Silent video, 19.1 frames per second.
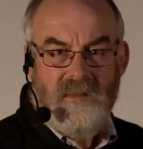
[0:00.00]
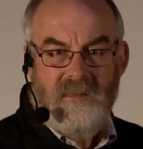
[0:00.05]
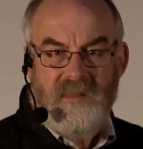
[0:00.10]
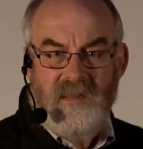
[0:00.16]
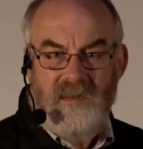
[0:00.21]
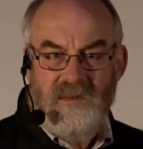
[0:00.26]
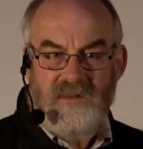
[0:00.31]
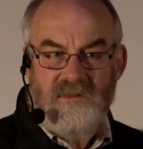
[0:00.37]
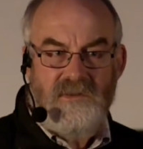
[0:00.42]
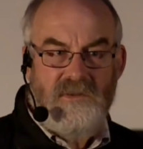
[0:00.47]

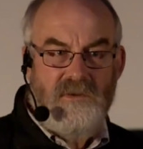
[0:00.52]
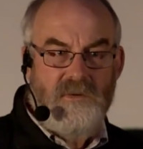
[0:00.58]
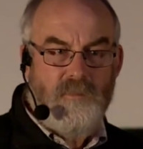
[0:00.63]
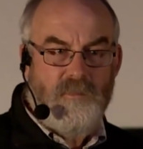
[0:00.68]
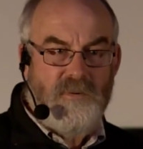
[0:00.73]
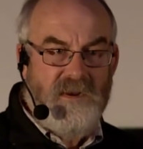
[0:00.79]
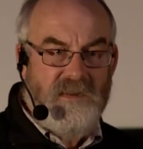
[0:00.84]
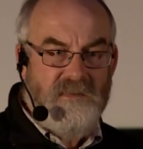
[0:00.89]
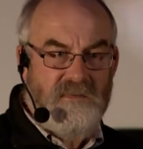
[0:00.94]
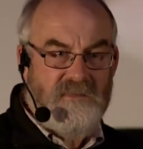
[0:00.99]
then a new
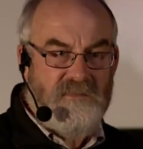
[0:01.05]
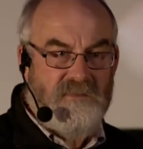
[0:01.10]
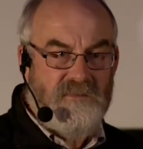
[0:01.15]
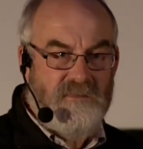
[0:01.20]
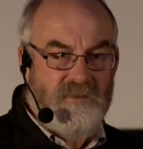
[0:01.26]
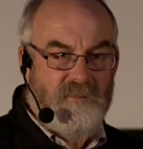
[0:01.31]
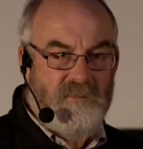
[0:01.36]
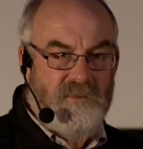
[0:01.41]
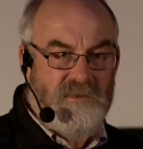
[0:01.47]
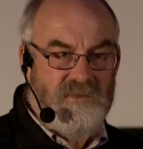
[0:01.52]
predator
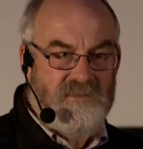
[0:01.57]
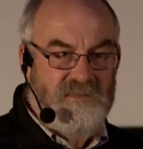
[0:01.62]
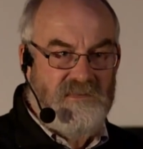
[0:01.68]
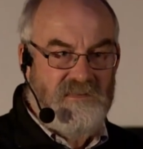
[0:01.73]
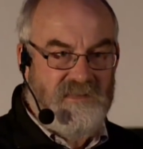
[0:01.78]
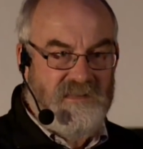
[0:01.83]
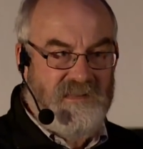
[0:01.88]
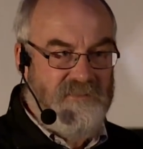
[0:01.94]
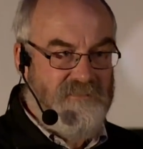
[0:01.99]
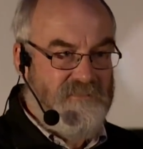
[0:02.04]

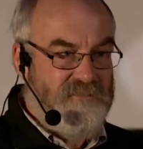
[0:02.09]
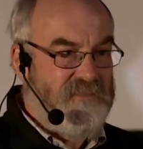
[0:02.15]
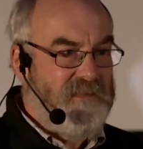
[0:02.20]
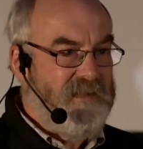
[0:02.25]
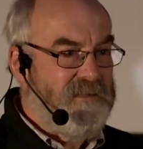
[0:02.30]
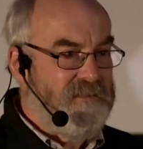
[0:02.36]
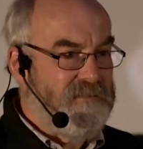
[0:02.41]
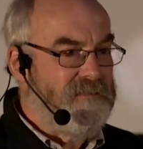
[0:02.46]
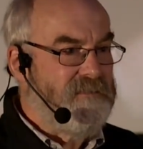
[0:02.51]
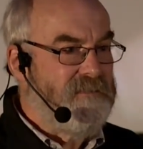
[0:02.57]
emerges left
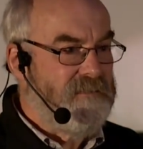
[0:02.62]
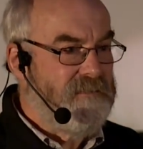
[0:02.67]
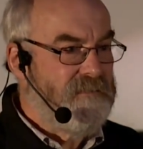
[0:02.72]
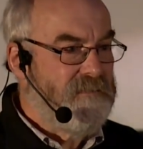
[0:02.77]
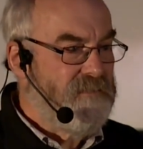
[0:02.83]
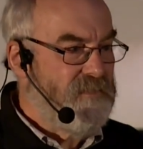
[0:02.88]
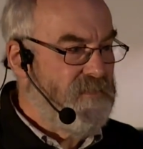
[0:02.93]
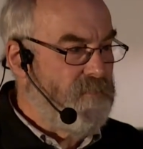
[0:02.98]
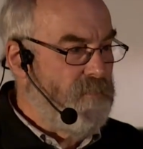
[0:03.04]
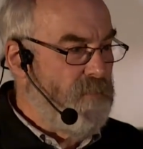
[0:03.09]
field,
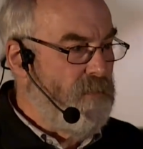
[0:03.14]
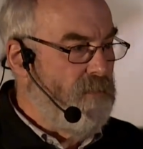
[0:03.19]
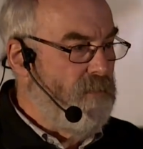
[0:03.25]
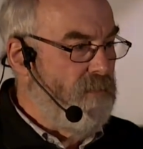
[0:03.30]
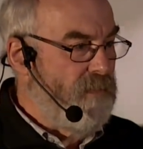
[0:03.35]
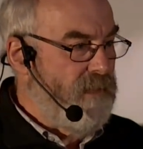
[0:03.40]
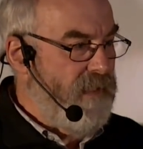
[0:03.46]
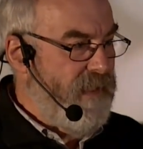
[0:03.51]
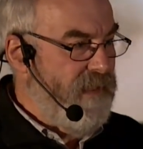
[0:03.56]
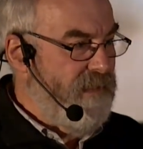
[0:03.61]

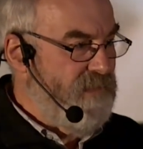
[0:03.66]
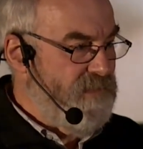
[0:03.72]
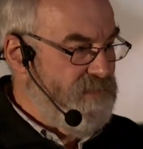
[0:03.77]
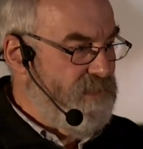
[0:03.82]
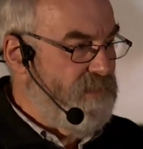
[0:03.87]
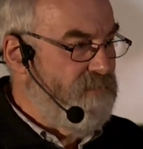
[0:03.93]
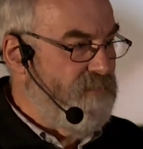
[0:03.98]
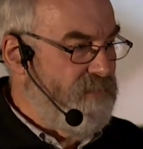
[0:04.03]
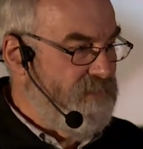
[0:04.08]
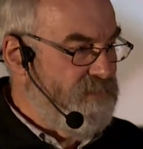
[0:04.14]
small,
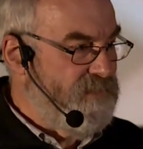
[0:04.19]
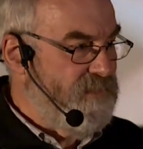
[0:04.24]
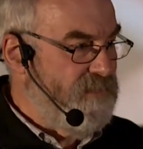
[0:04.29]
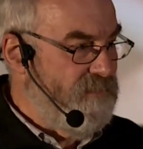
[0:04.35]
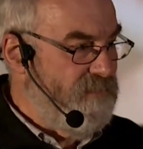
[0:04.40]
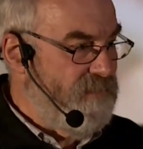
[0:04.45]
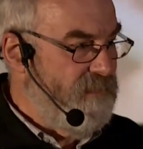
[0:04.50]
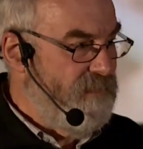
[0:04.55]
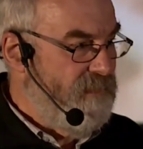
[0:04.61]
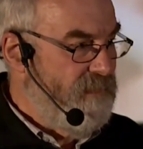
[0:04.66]
energy efficient.